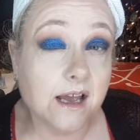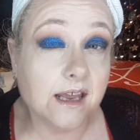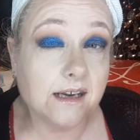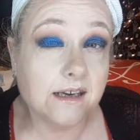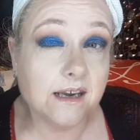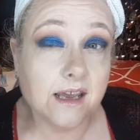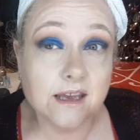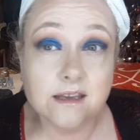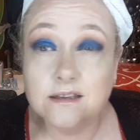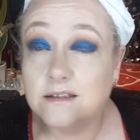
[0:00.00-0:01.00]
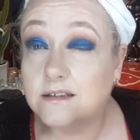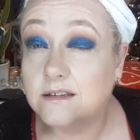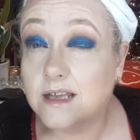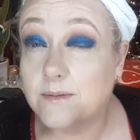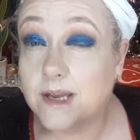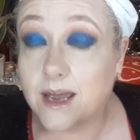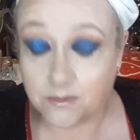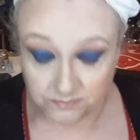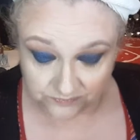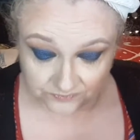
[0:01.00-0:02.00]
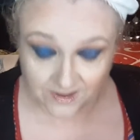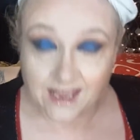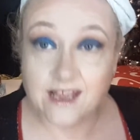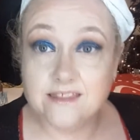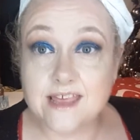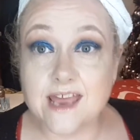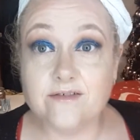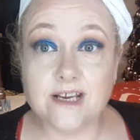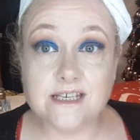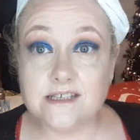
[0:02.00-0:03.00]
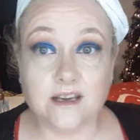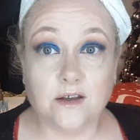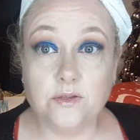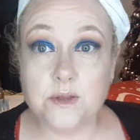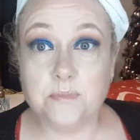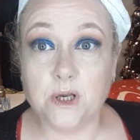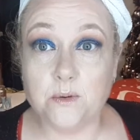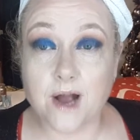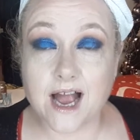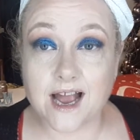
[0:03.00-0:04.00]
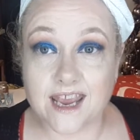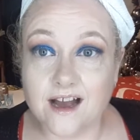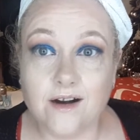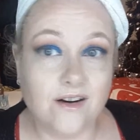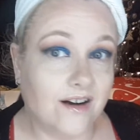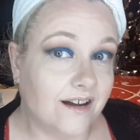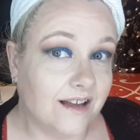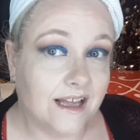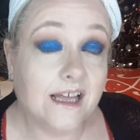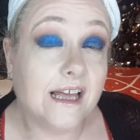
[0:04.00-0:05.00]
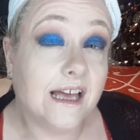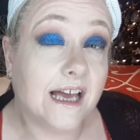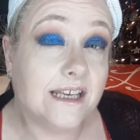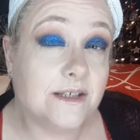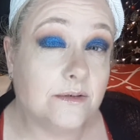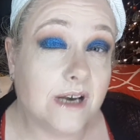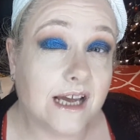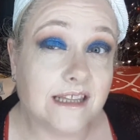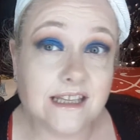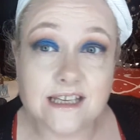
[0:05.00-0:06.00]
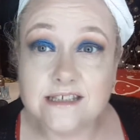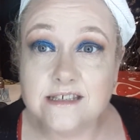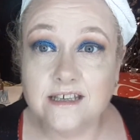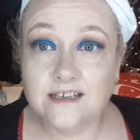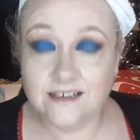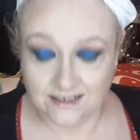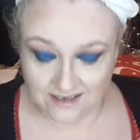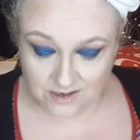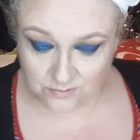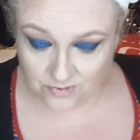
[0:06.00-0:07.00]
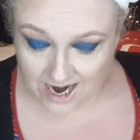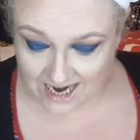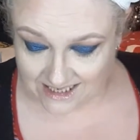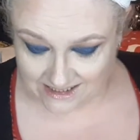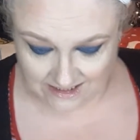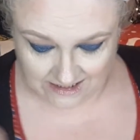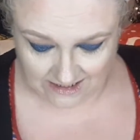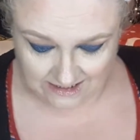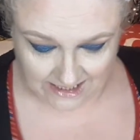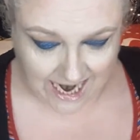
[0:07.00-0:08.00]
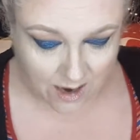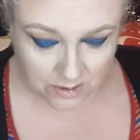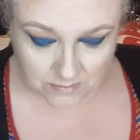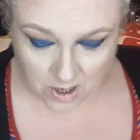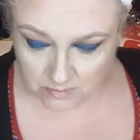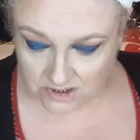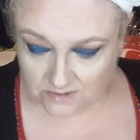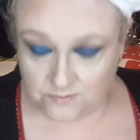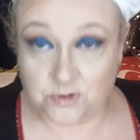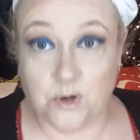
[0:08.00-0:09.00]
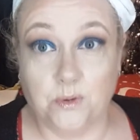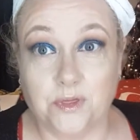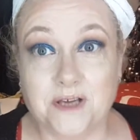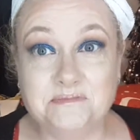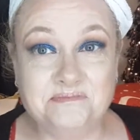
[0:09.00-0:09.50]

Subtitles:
And there we go. There is the blue eye. Oh, I do like this. Right, now the moment of truth.